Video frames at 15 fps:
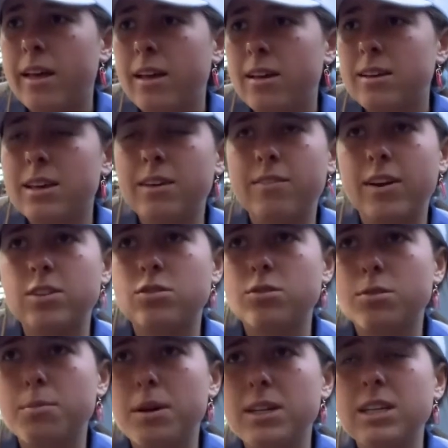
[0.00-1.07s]
give extra
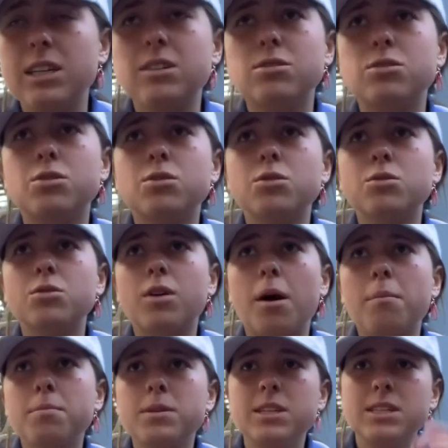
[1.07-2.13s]
money to
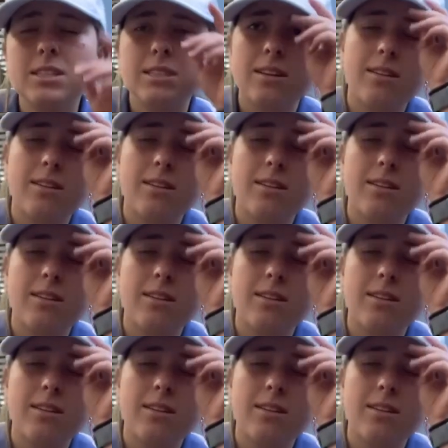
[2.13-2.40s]
companies